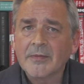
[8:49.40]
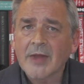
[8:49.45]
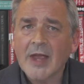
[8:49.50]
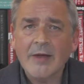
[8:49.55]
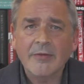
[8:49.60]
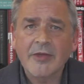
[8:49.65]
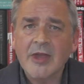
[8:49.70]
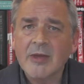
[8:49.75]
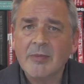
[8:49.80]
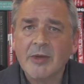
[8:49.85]

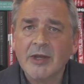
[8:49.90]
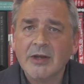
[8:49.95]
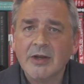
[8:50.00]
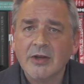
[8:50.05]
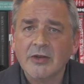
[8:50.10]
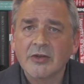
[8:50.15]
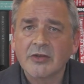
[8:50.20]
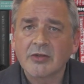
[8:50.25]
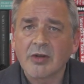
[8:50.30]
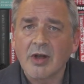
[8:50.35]
Have they been
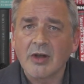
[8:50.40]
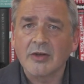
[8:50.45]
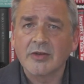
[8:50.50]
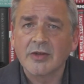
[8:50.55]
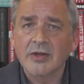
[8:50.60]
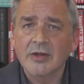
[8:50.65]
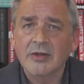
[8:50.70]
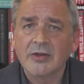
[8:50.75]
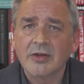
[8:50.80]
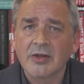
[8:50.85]

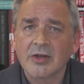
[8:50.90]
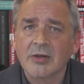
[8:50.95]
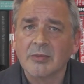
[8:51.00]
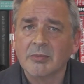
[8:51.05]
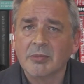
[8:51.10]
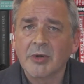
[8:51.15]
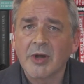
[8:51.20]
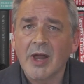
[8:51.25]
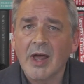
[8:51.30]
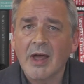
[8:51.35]
instructed to
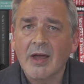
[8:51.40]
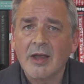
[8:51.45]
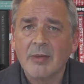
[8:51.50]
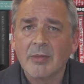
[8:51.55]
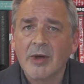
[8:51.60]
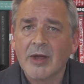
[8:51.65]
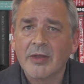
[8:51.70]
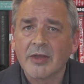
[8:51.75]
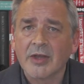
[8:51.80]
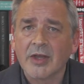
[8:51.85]
comply
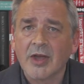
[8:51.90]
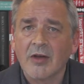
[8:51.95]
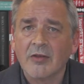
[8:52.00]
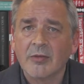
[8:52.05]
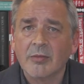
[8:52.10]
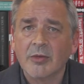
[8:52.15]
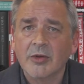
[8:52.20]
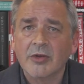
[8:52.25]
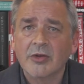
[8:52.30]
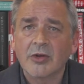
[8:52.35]
by the
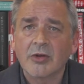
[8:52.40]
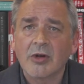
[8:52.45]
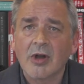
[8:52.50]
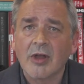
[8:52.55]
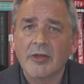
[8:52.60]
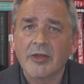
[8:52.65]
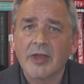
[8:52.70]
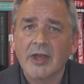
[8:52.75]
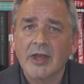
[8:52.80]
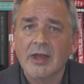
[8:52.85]
government, or
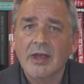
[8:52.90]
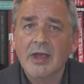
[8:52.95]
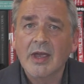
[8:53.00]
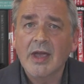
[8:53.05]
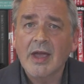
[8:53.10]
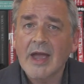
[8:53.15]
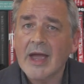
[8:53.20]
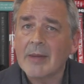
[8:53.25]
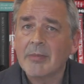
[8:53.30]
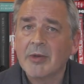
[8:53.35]
are they
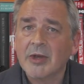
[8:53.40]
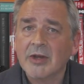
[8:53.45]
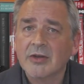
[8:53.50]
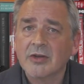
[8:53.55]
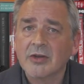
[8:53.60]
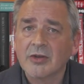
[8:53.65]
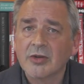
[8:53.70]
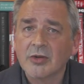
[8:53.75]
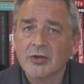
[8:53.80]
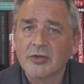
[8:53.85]
happy
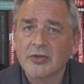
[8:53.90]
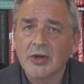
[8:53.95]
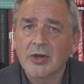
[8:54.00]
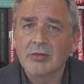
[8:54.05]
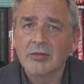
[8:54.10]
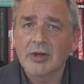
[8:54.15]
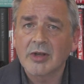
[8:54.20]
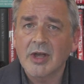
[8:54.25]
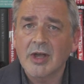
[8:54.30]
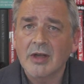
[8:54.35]
to do
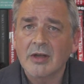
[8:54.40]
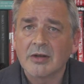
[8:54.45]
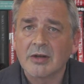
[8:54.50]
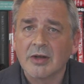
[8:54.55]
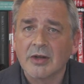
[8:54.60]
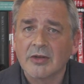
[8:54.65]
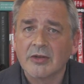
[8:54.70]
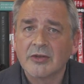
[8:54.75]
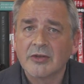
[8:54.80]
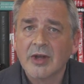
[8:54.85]
so
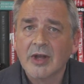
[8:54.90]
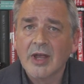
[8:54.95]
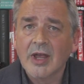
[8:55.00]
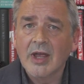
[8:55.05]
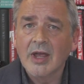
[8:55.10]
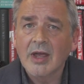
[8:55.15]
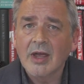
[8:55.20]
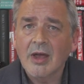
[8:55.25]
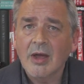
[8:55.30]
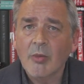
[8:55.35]
regardless?
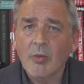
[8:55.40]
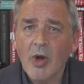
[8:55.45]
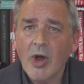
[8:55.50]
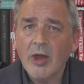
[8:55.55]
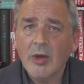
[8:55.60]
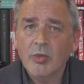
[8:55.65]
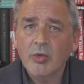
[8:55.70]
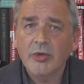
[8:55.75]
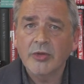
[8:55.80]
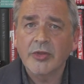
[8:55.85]
And
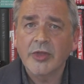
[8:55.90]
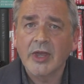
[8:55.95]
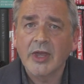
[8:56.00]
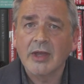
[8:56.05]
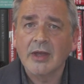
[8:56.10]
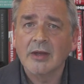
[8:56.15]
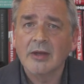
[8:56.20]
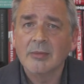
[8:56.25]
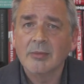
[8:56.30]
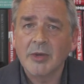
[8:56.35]
why would
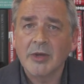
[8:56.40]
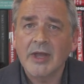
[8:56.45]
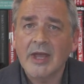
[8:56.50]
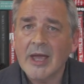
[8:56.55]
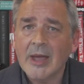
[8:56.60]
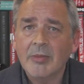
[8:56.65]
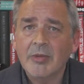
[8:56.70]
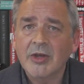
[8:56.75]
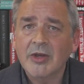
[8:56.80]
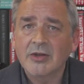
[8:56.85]
they be
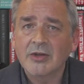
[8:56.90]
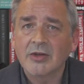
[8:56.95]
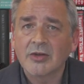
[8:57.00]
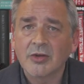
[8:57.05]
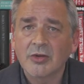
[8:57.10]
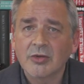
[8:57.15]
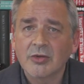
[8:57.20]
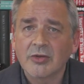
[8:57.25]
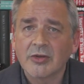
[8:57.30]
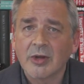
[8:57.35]
happy to
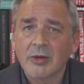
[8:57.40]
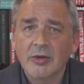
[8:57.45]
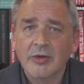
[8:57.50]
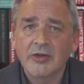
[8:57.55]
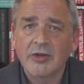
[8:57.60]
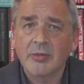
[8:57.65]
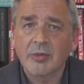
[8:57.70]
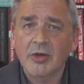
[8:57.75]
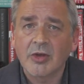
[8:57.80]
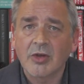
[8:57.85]
do so?
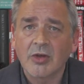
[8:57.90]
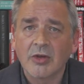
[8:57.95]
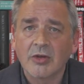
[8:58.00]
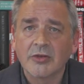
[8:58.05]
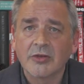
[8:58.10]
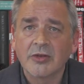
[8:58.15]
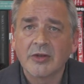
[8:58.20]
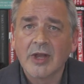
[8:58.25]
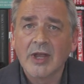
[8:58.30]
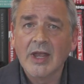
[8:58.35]
Is it
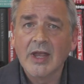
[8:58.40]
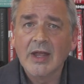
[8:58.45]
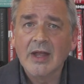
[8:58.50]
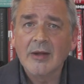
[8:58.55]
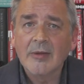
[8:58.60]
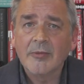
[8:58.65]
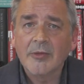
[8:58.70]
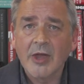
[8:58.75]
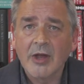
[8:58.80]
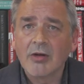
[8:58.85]
because
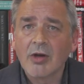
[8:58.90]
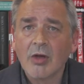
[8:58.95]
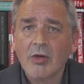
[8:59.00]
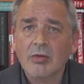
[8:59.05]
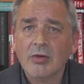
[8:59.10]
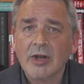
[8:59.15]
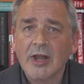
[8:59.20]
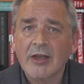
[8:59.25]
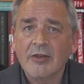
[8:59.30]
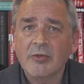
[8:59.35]
their
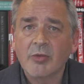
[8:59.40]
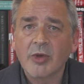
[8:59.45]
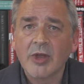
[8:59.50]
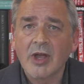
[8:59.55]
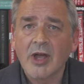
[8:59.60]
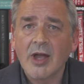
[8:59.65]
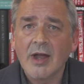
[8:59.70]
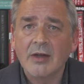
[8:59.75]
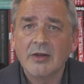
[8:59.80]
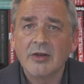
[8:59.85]
own
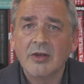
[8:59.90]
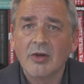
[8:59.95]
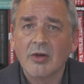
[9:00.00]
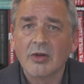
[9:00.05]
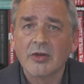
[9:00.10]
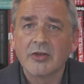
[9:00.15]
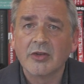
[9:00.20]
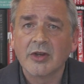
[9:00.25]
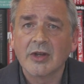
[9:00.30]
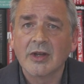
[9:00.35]
left-wing
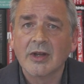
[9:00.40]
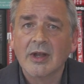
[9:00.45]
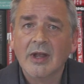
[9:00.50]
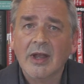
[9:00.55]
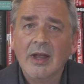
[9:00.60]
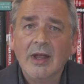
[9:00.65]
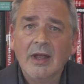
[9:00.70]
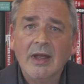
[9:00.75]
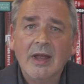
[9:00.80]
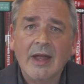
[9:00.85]
ideology
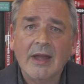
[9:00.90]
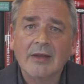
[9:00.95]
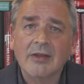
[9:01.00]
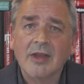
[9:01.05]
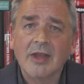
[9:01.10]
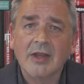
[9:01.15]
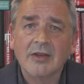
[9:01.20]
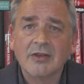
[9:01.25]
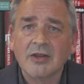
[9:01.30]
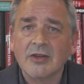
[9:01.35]
and
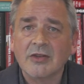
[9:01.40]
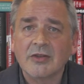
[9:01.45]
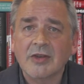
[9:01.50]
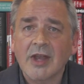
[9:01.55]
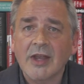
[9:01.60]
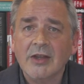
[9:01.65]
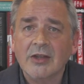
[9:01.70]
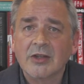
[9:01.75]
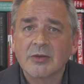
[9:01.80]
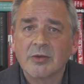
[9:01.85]
their
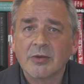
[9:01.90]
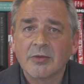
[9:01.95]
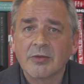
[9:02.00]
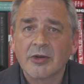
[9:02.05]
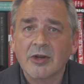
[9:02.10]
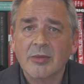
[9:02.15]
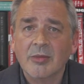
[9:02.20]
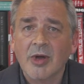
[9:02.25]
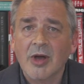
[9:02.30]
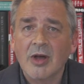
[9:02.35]
distaste for
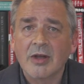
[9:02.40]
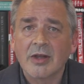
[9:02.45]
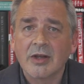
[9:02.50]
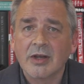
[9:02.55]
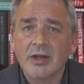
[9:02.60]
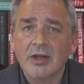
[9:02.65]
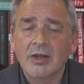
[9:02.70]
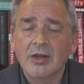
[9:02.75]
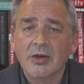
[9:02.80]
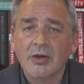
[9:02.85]
free
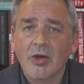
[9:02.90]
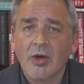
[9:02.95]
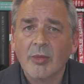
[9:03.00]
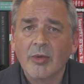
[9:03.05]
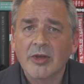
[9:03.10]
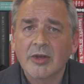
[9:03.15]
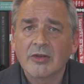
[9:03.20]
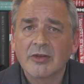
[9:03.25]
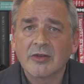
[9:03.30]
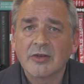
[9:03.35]
market
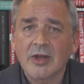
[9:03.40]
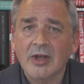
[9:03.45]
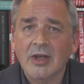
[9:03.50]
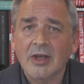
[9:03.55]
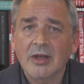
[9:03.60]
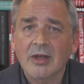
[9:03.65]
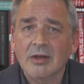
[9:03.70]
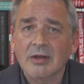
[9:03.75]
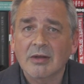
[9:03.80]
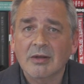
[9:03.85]
economics
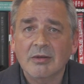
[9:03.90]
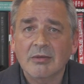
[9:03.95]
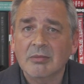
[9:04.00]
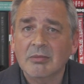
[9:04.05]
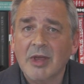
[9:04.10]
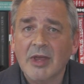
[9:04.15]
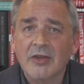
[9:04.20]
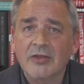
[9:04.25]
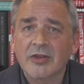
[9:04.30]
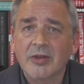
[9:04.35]

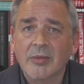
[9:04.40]
makes